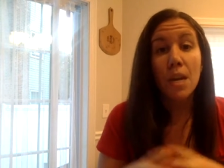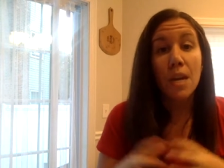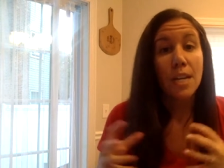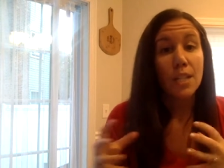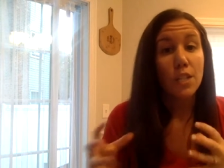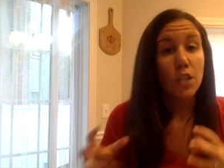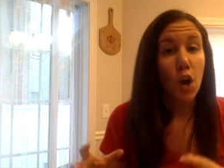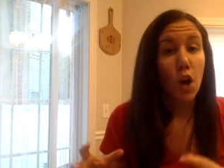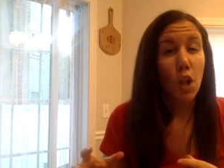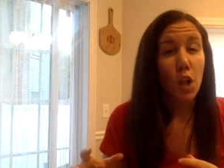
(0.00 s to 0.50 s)

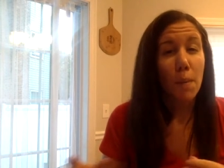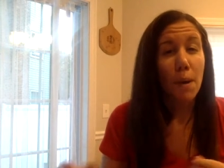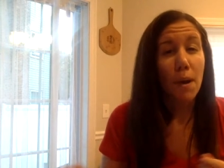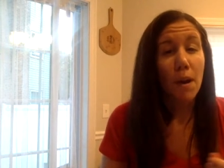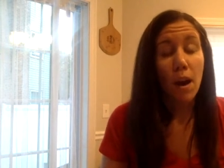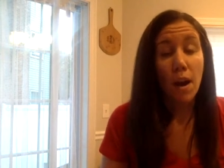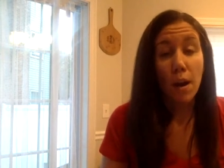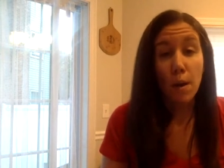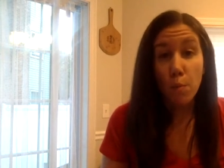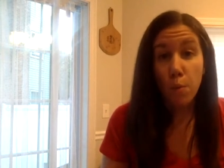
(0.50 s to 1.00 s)
It's all about
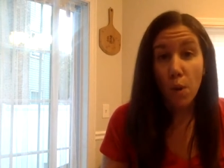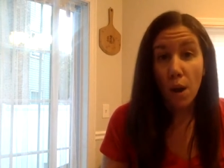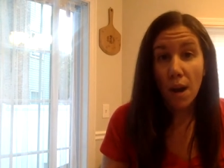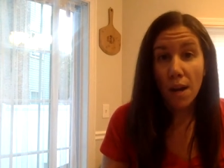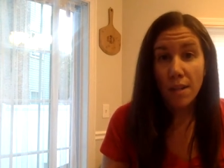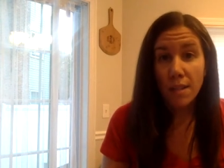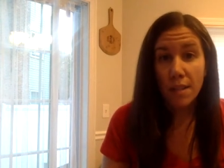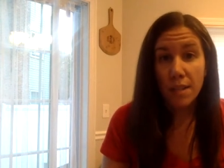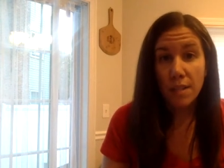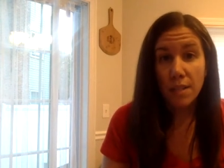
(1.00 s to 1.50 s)

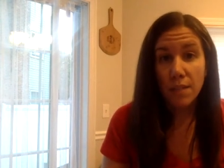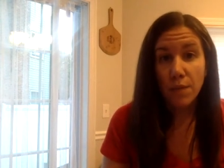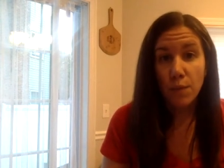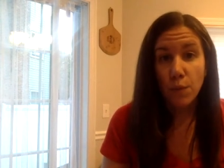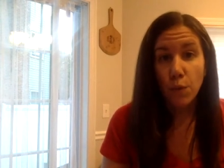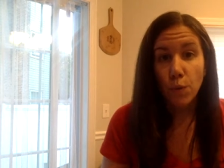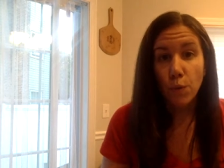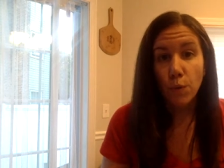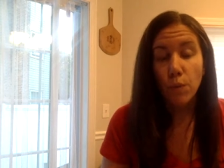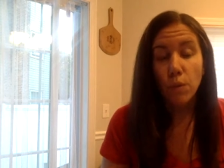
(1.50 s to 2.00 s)
unprocessed
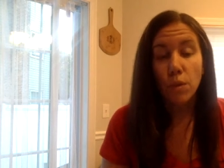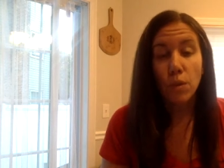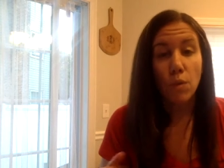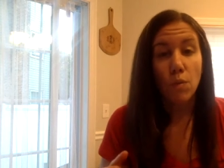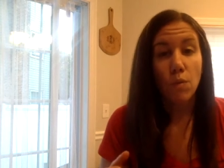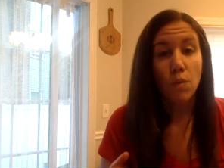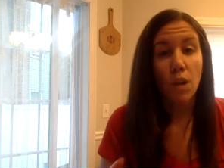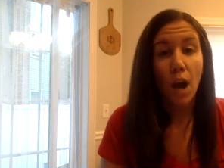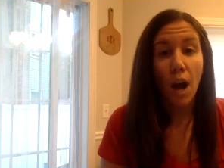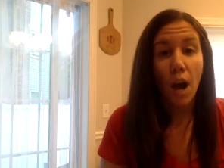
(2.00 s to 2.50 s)
foods, so
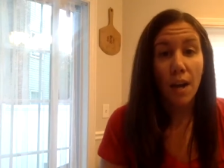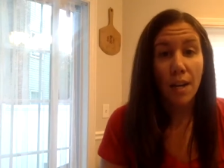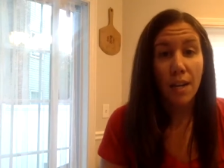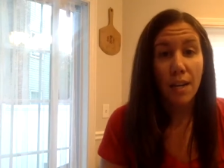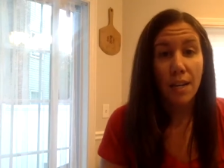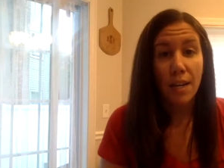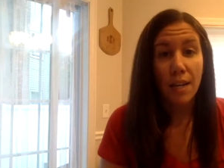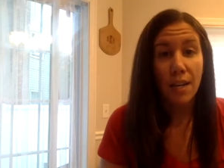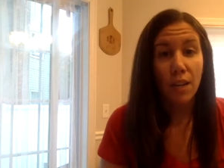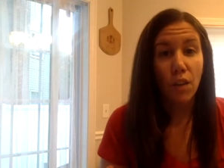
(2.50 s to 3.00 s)
not
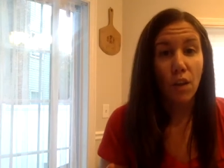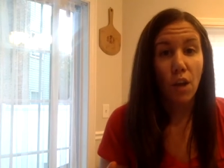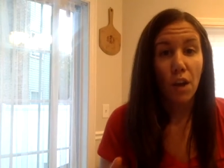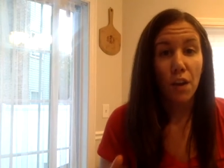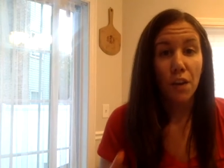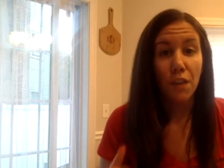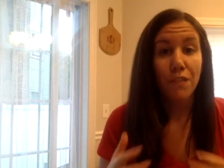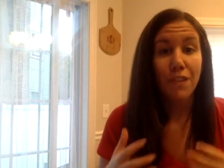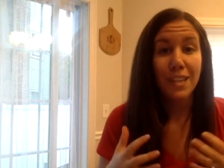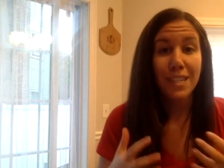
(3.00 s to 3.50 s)
eating a lot
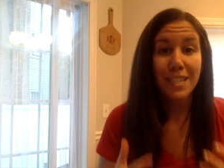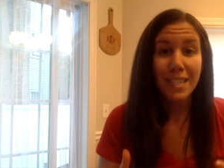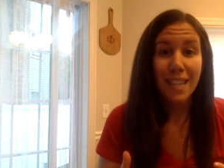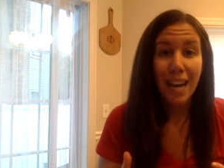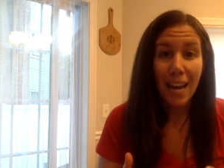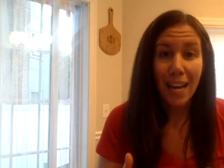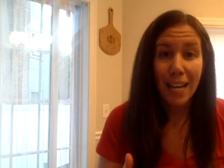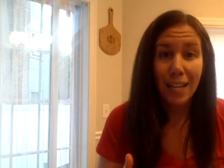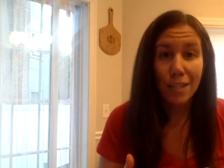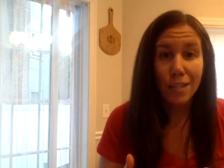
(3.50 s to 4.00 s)
of
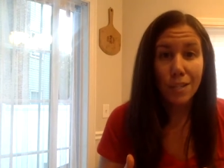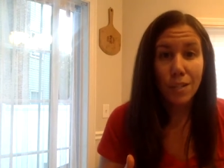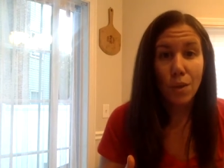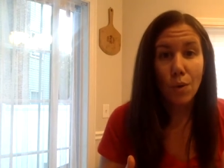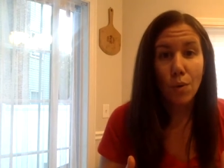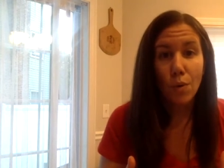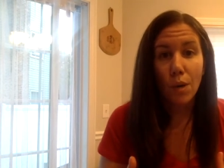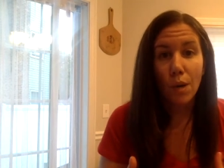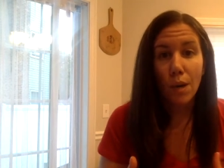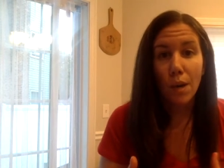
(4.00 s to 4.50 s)
diet
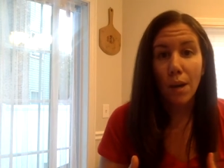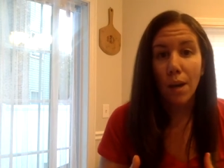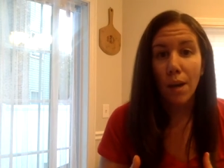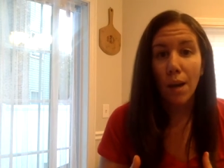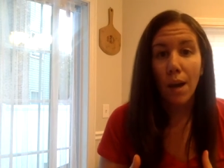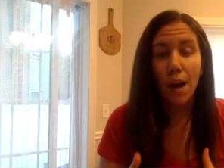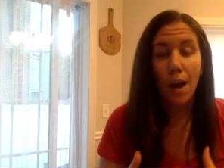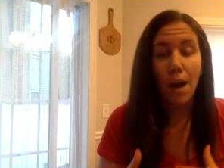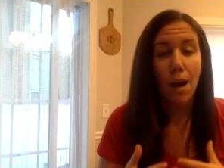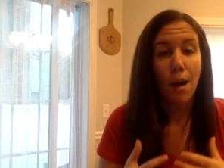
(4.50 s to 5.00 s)
soda,
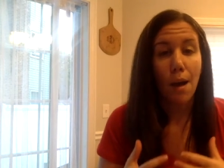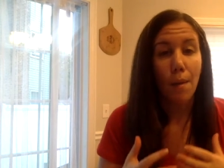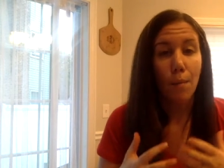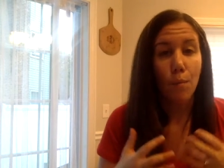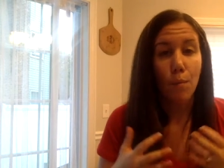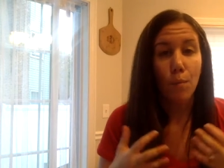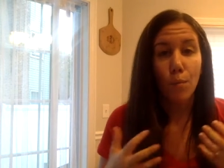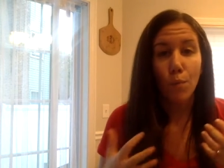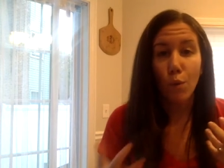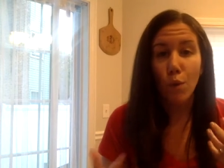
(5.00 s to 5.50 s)

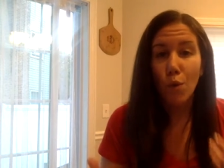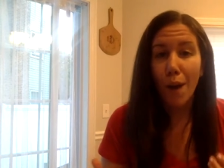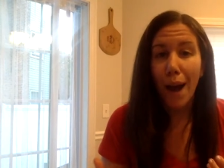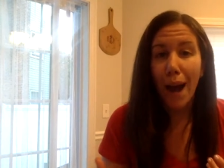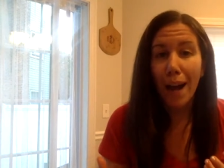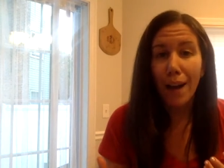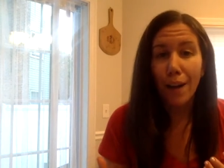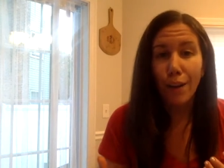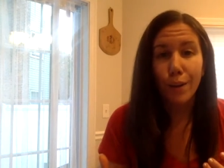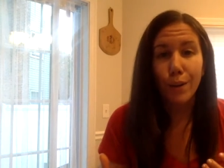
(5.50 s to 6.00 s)

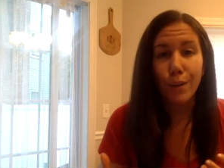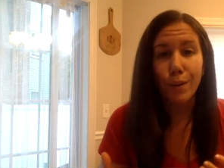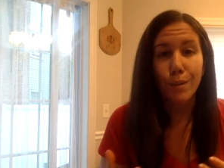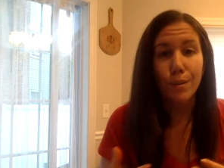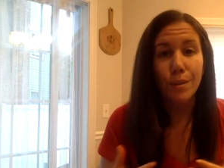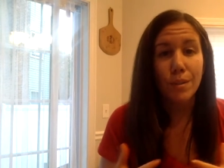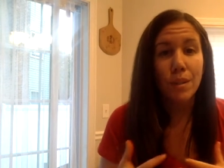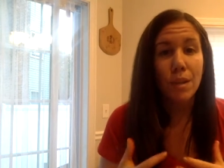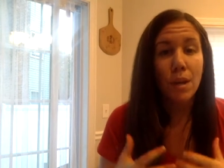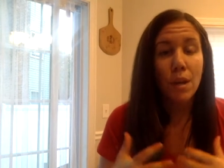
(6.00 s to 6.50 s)

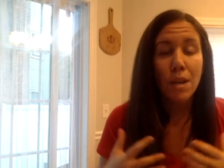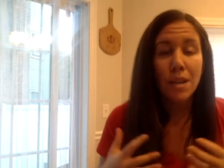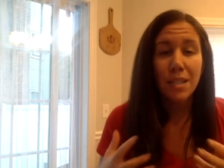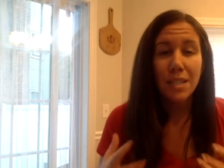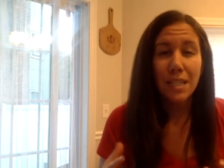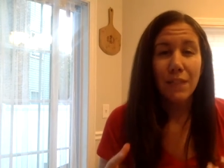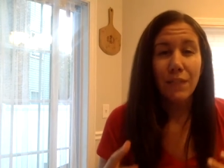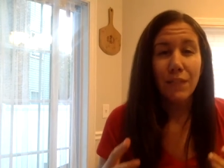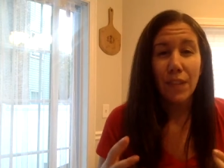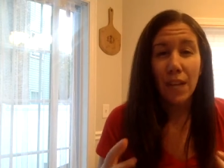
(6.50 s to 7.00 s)
crackers,
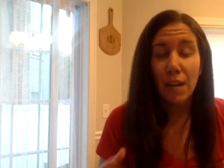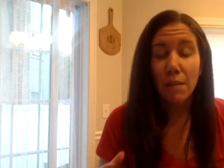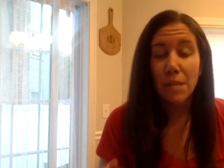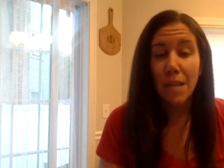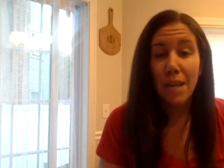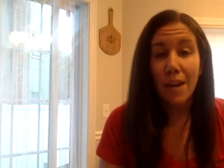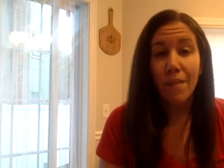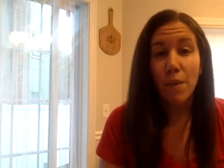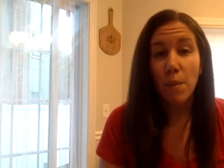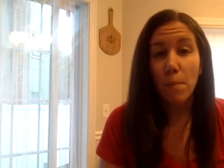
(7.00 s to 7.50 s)
stuff that comes
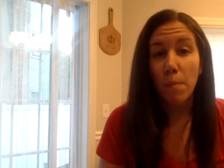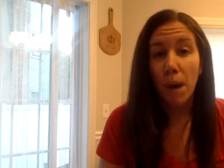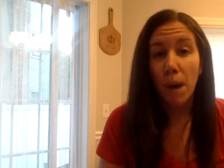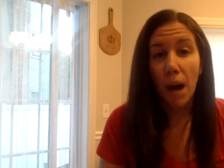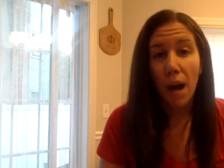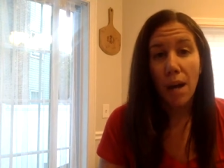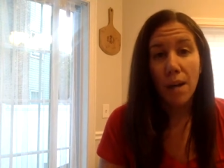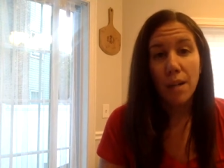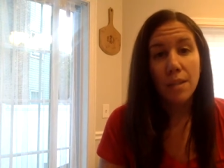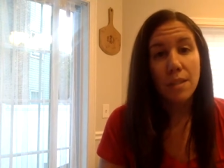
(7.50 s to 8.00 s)
out of a
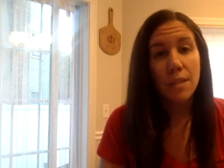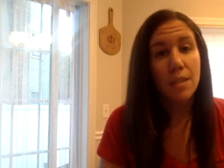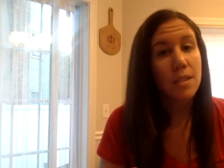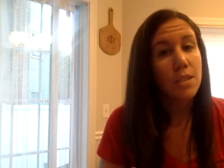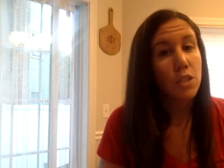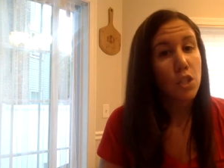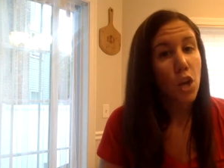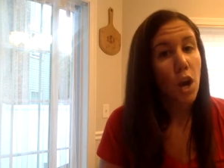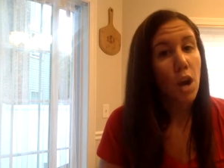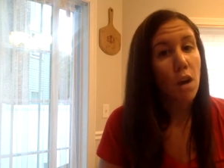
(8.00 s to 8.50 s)
box is
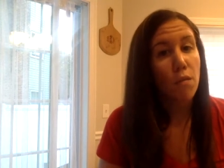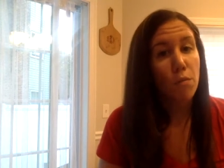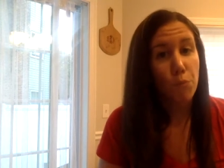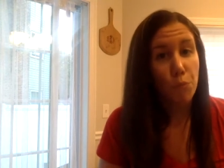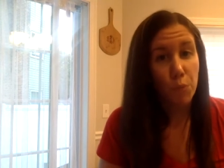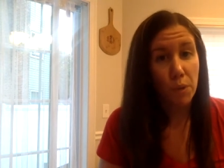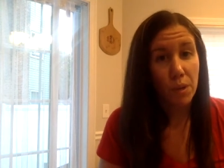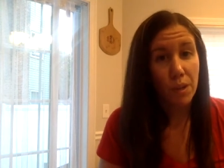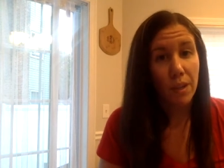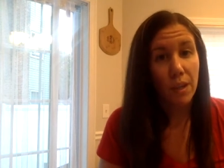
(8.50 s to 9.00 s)
not
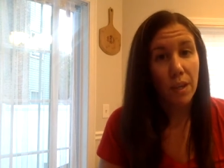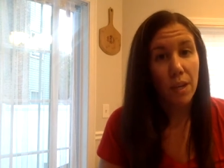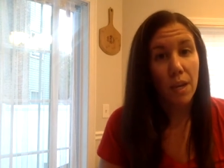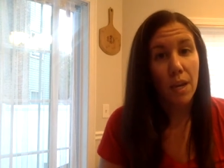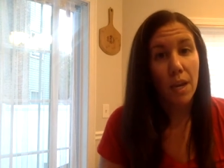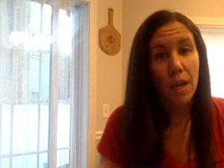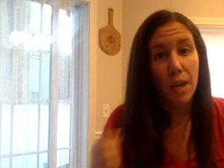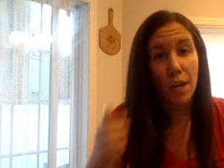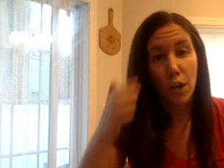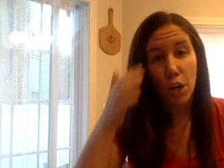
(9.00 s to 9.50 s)

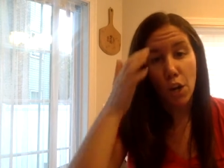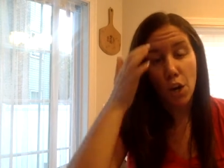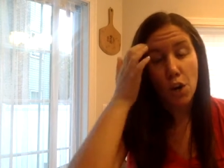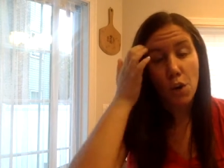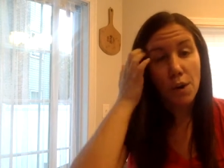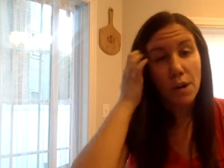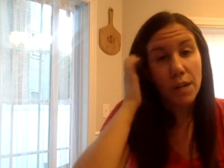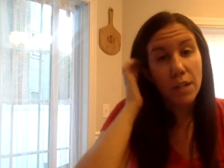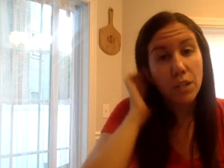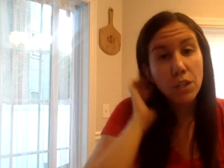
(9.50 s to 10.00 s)
really
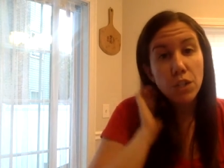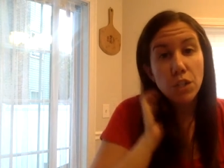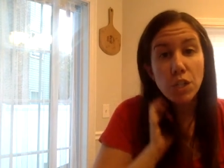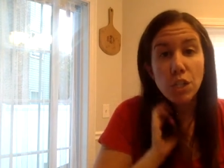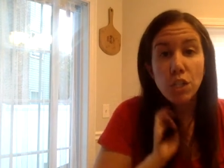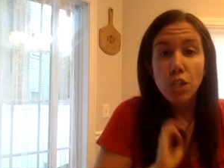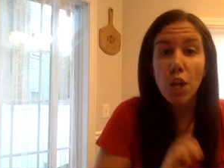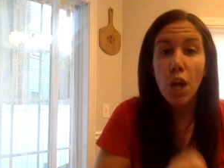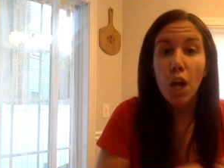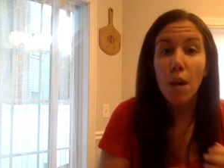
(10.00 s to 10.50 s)
encouraged.
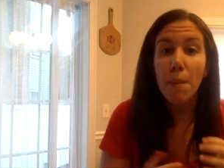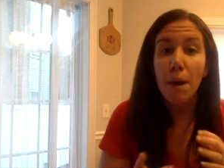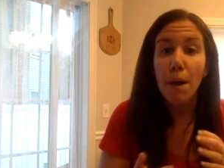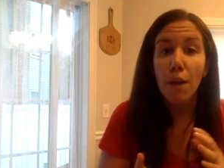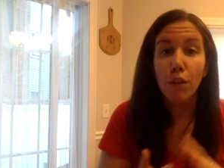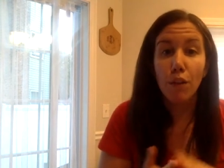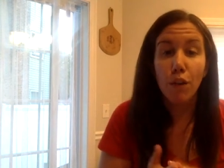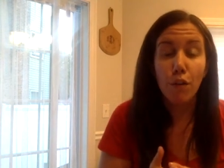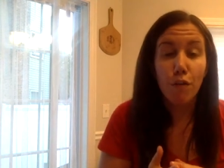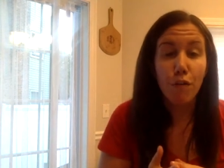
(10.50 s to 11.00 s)
It's not
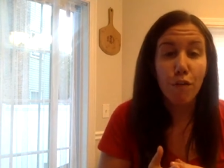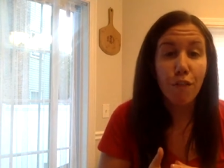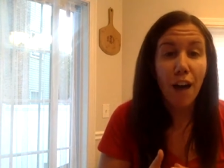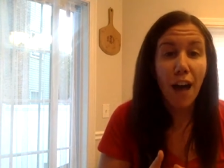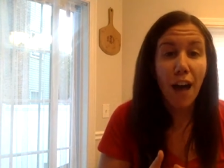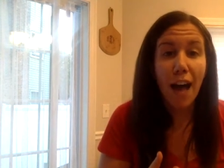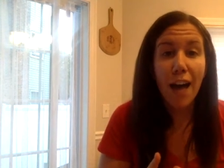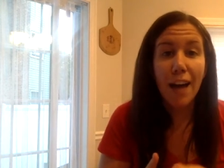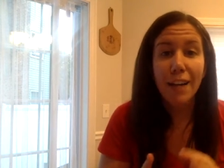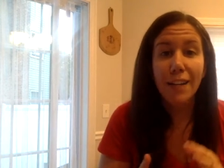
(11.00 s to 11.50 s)
about low
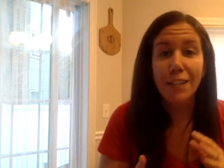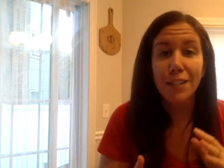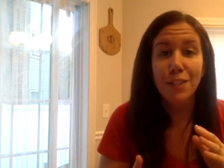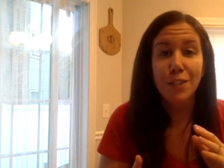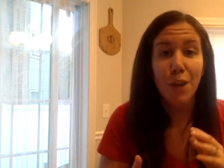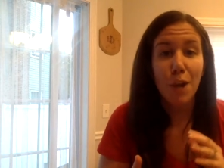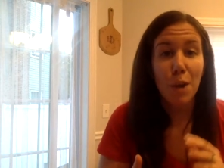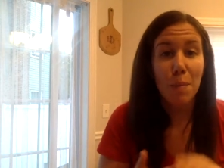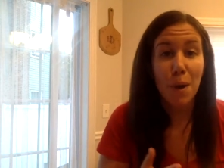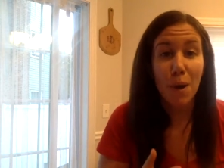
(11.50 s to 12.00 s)
fat. It's
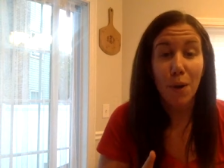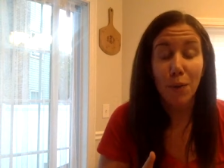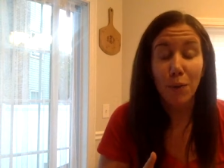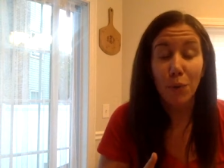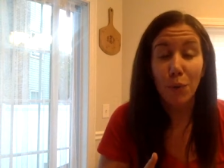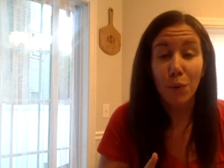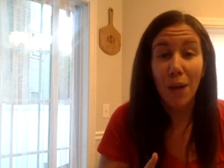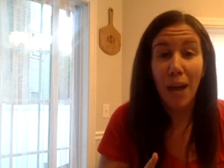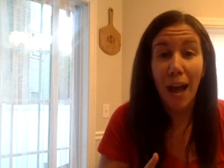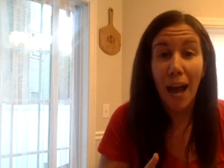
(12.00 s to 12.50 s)
not about
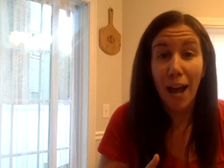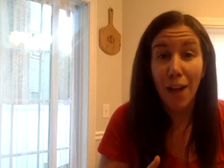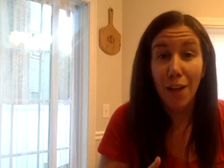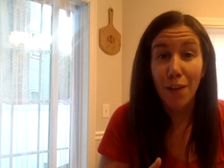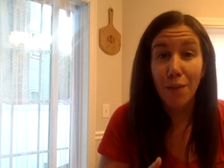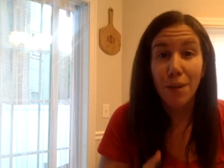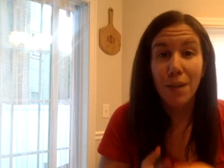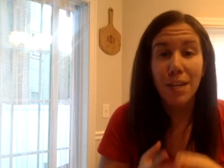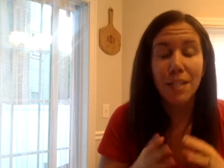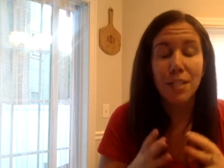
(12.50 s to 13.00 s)
low
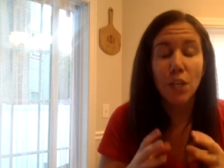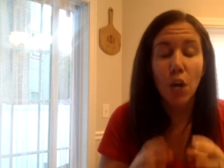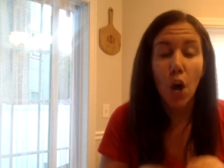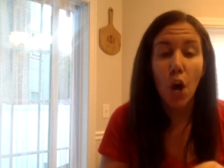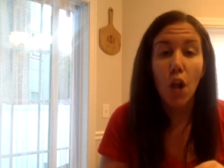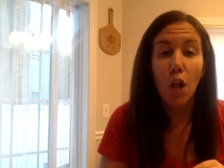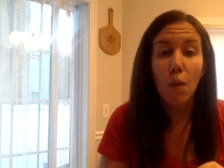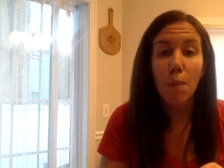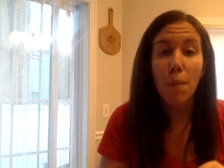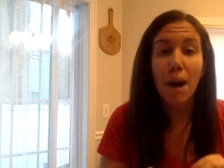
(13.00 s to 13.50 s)
calorie. It's
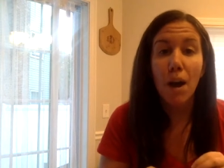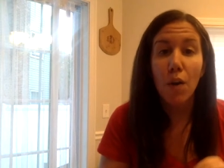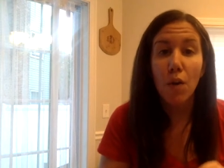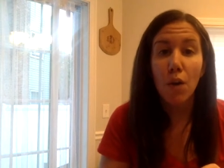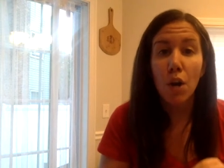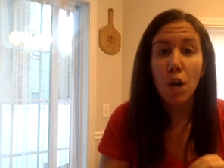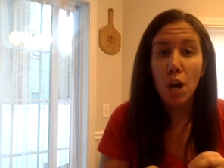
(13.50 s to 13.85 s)
all about